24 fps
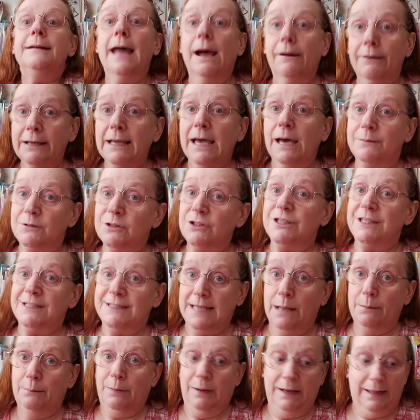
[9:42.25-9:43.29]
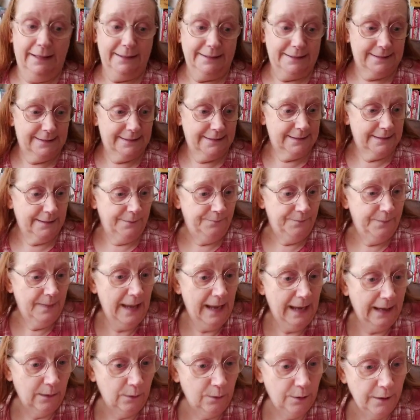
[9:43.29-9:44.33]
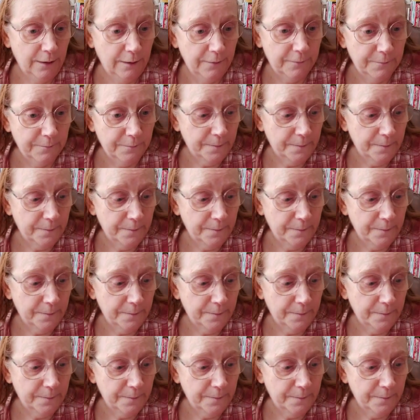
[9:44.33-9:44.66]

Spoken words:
now it comes to the templates. Now